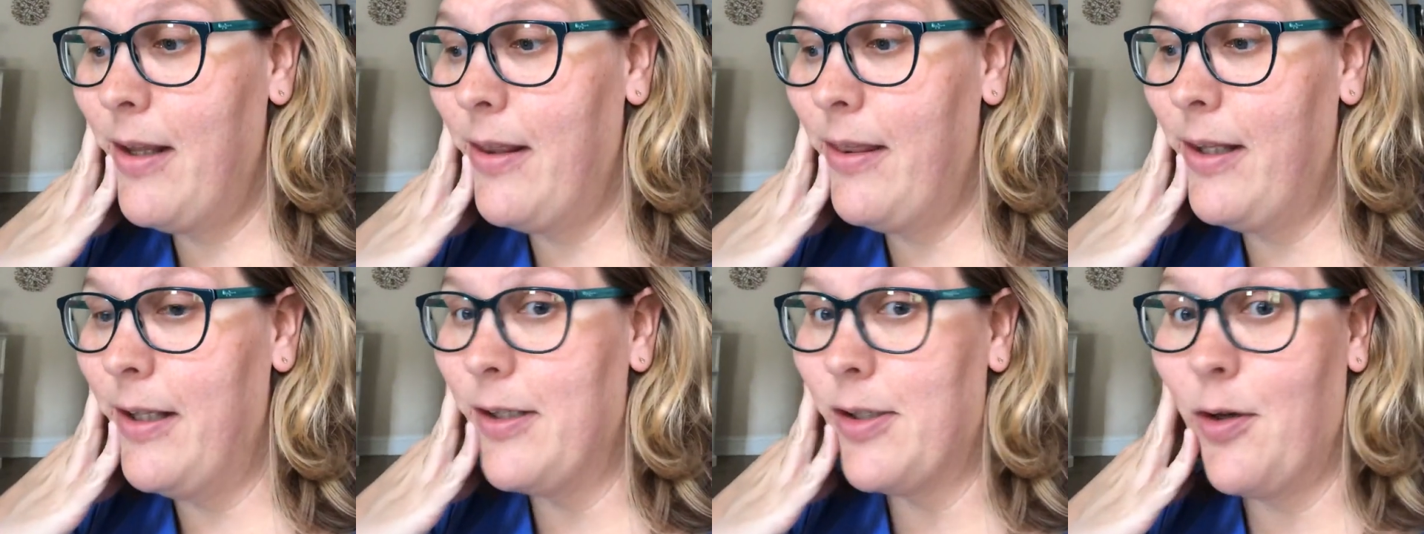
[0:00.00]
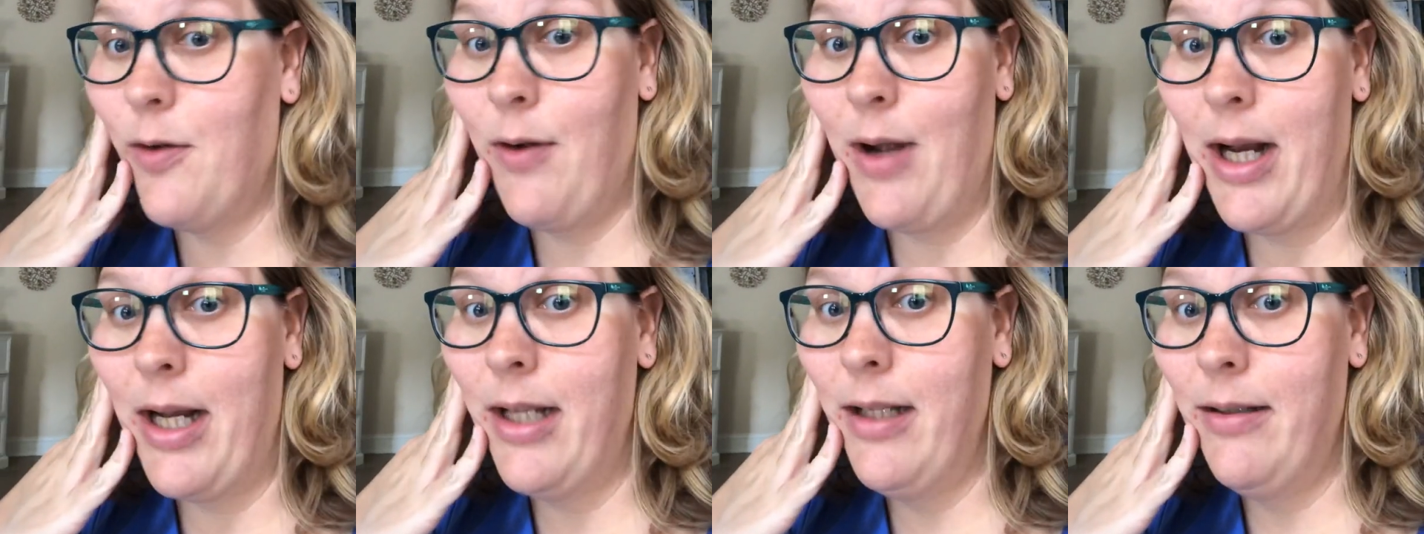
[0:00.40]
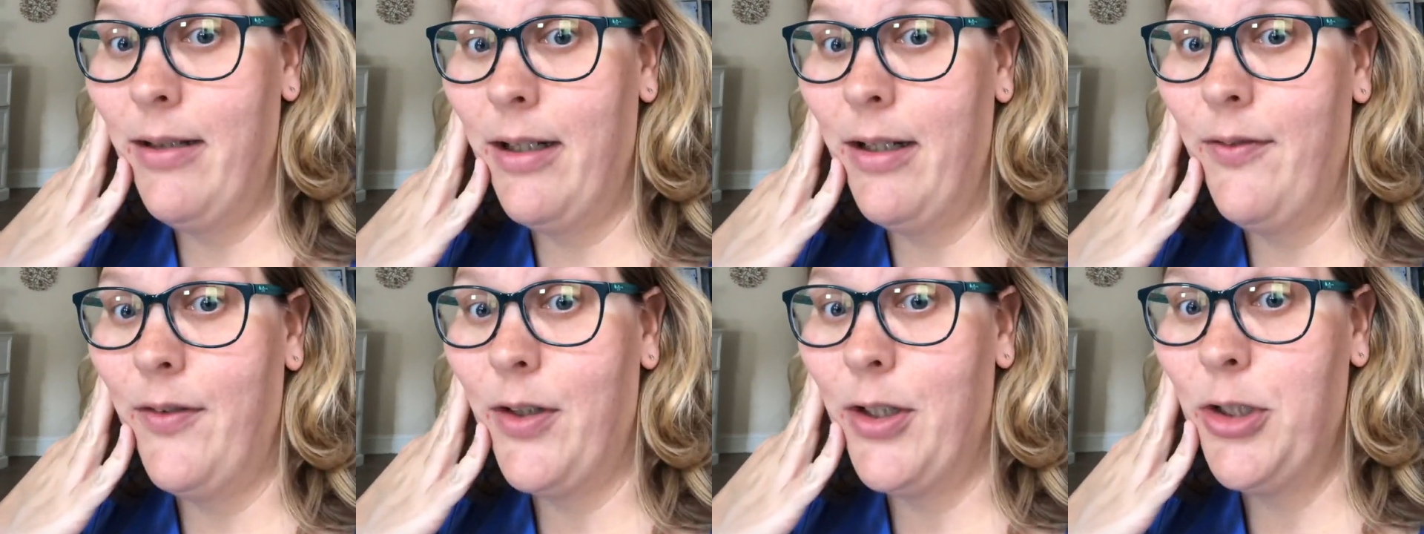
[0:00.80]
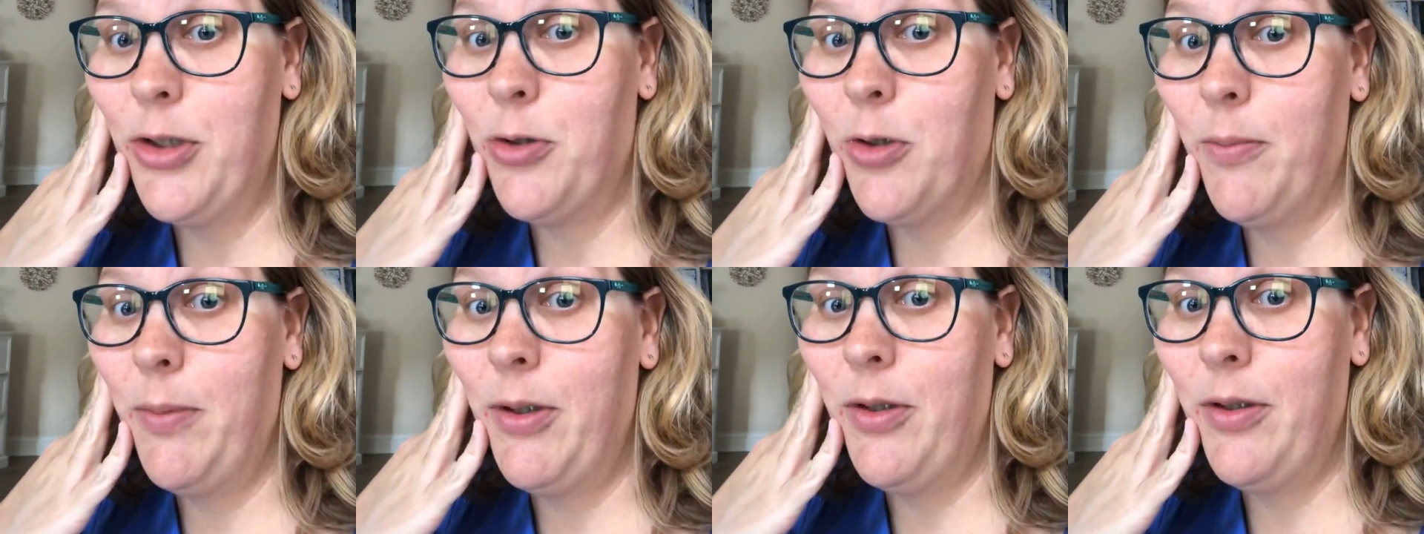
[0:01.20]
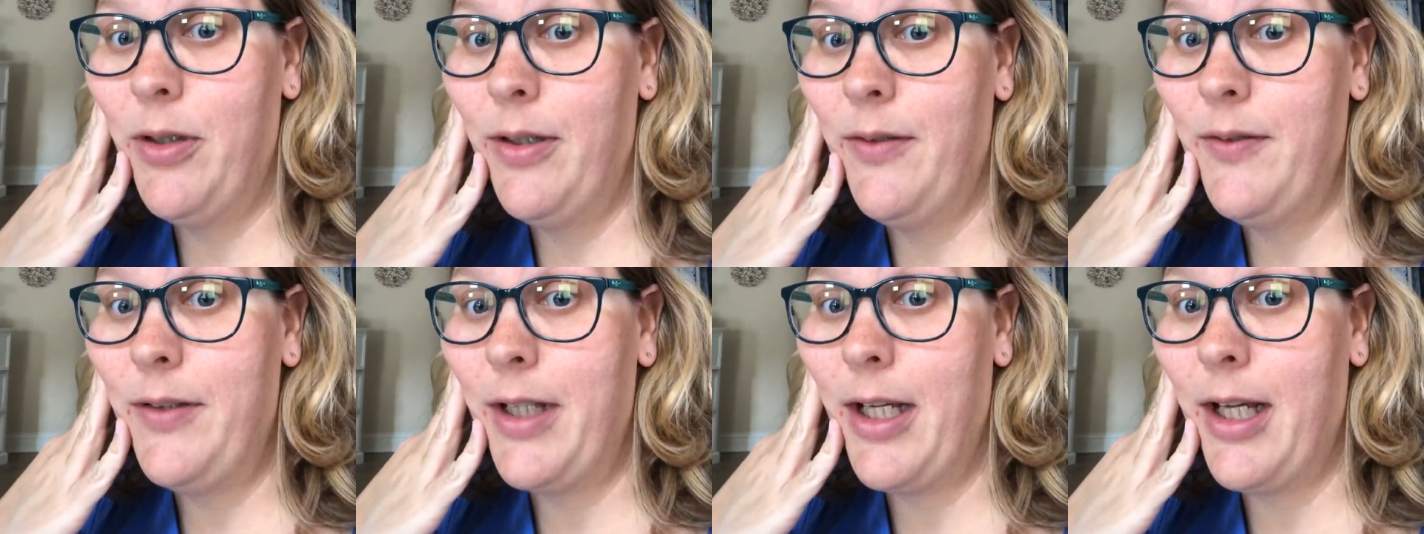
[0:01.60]
this credit in a very short
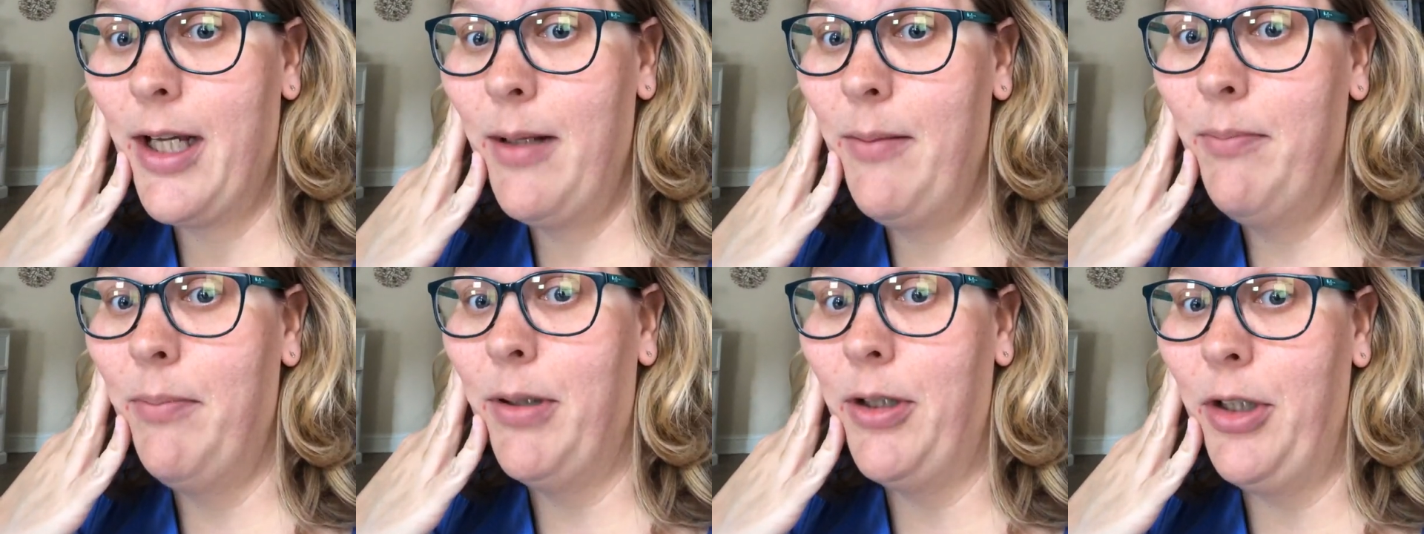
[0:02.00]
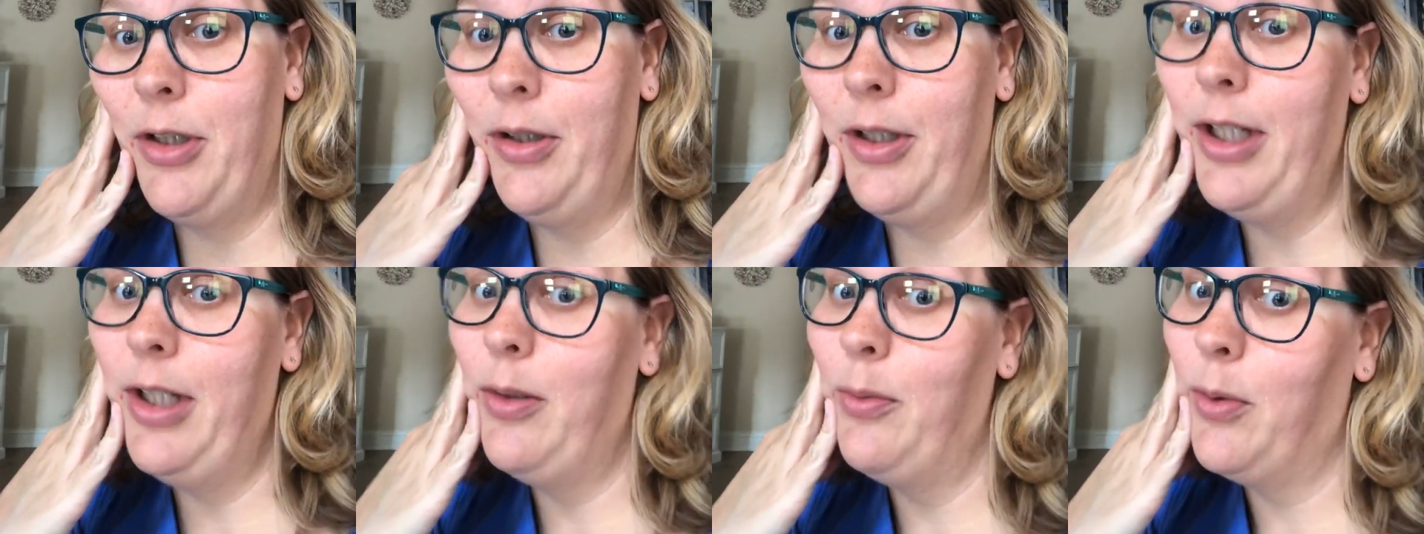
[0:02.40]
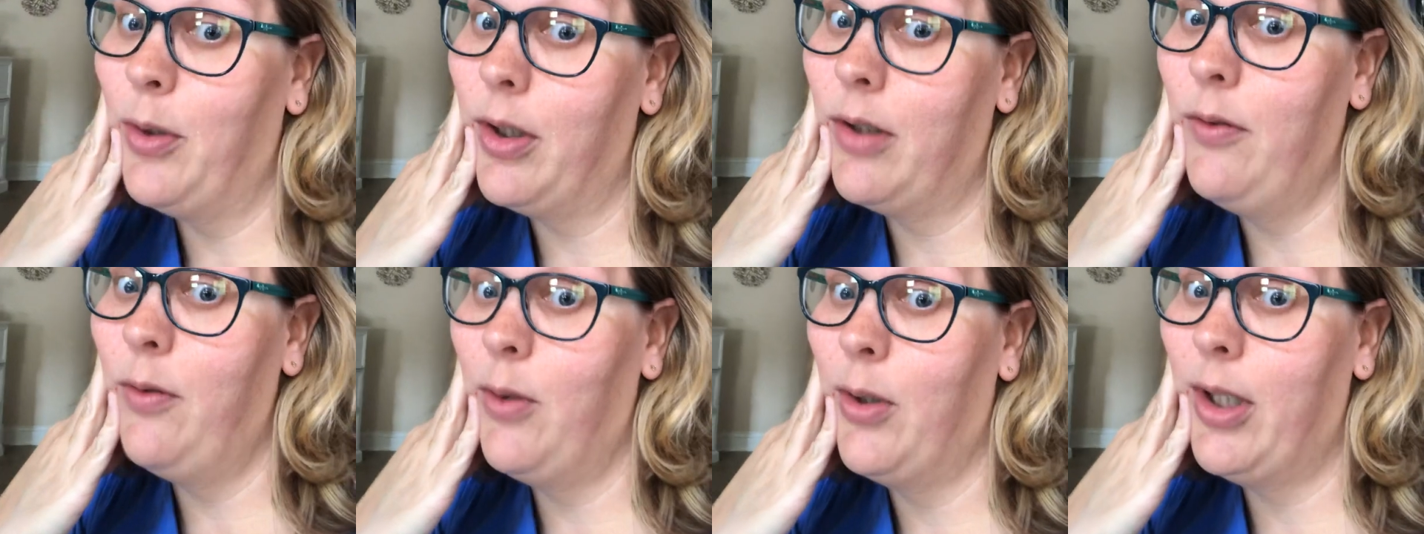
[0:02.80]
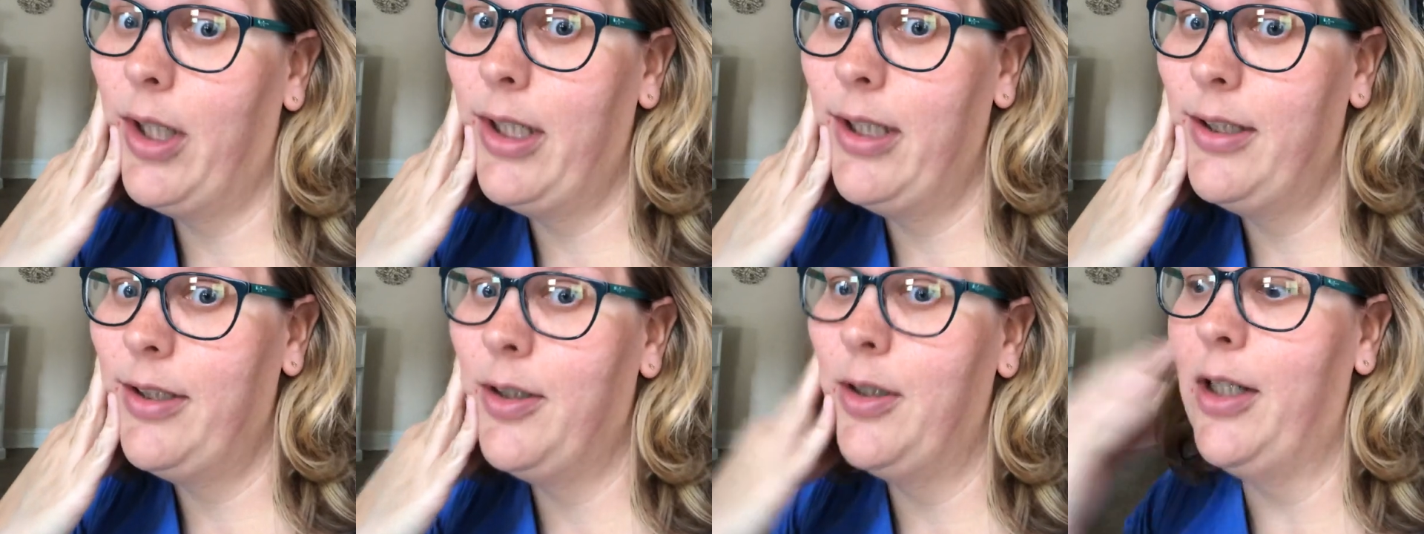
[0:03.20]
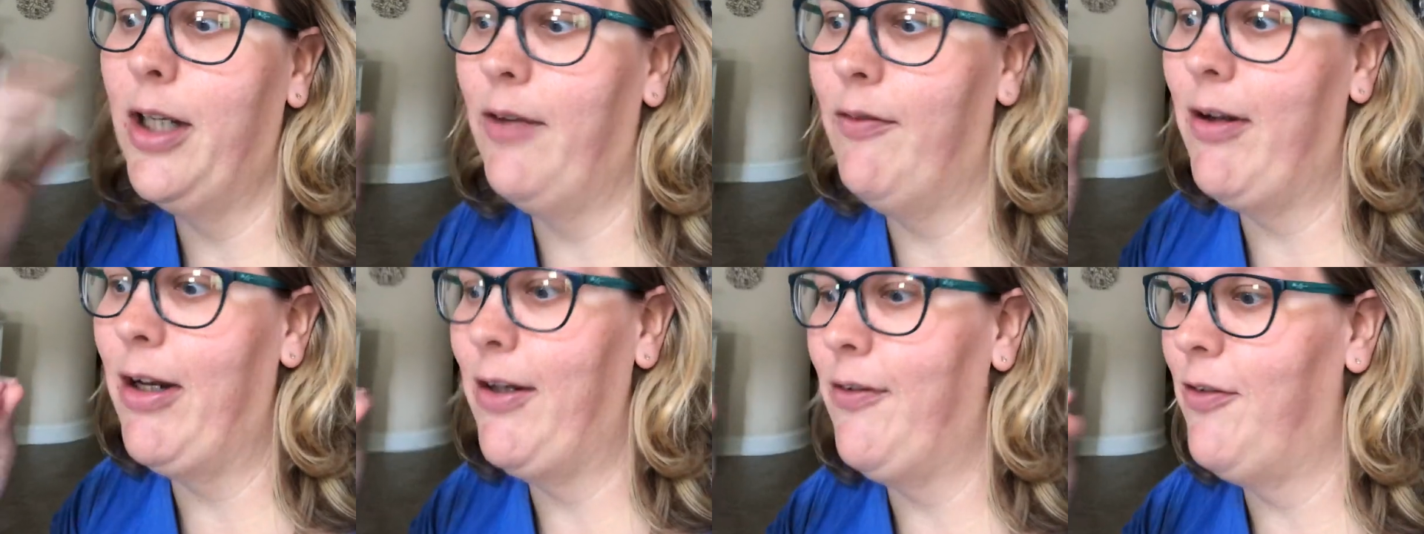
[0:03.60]
period of time, but you need to work for it. So
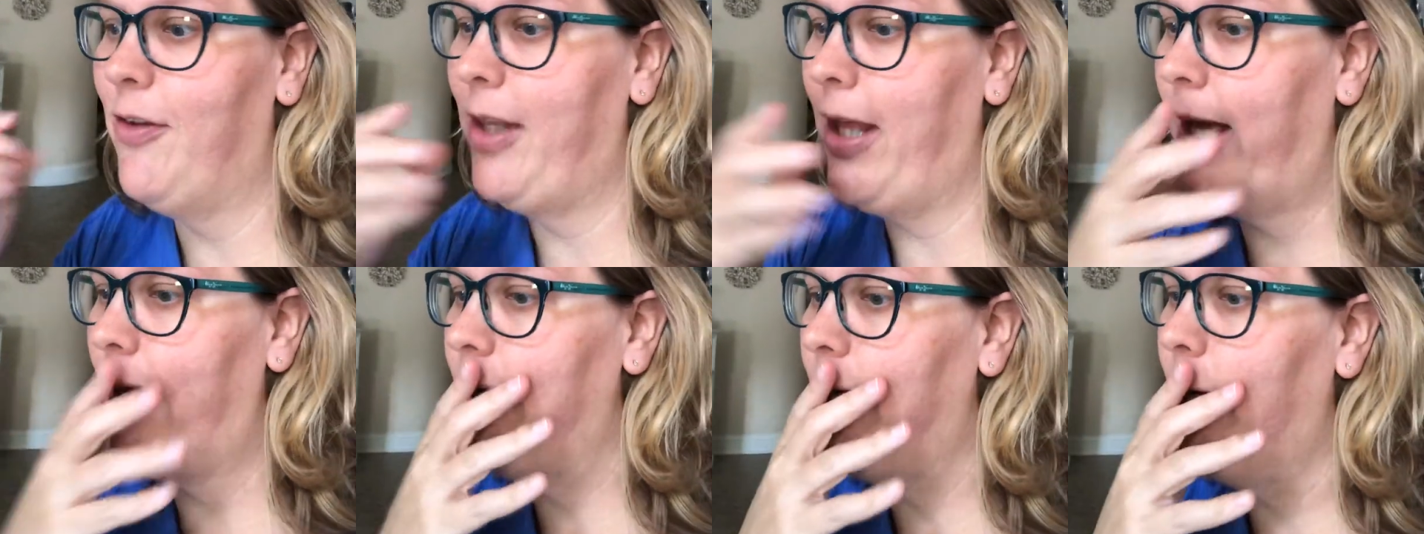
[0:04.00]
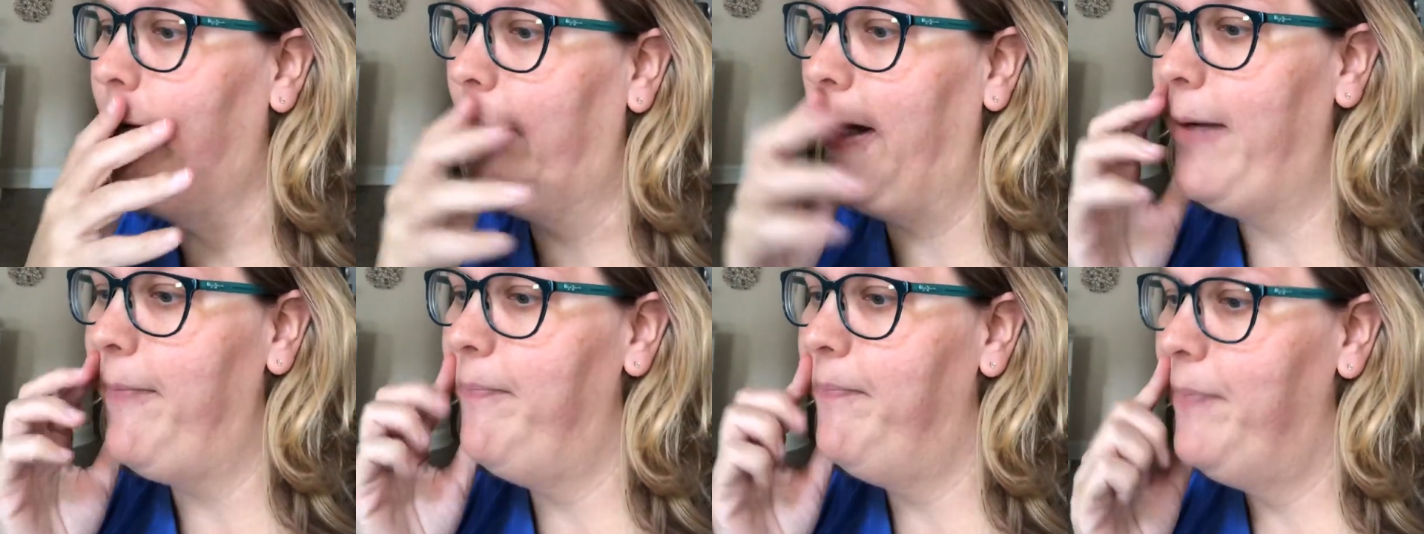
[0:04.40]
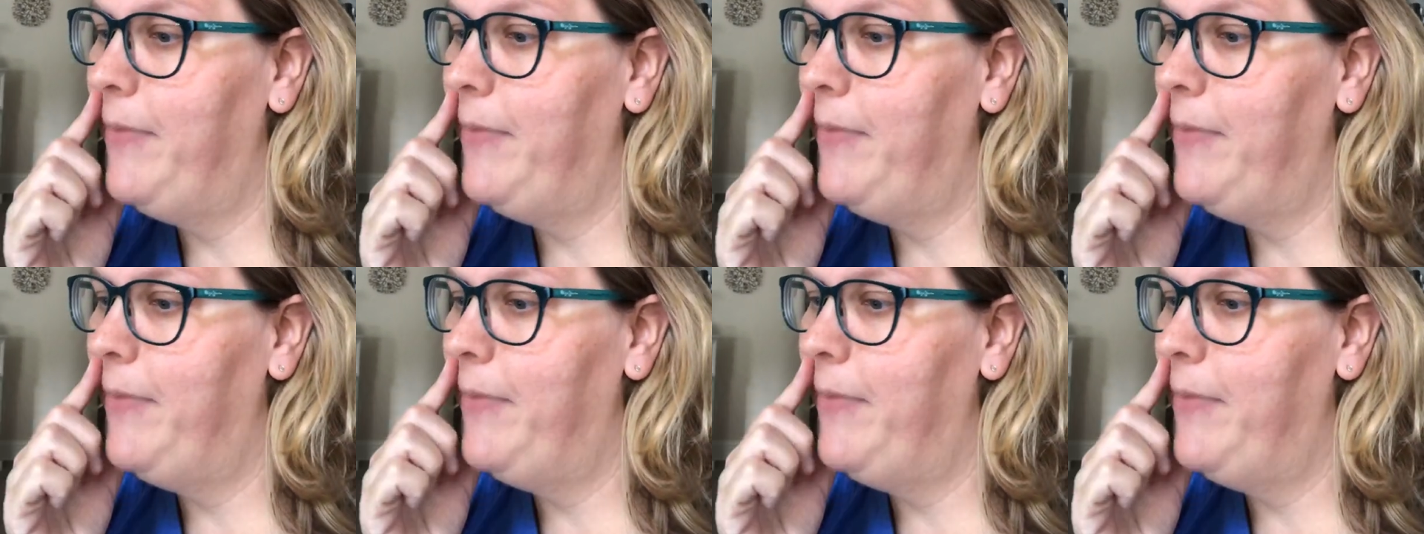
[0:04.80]
get ready for that. Okay.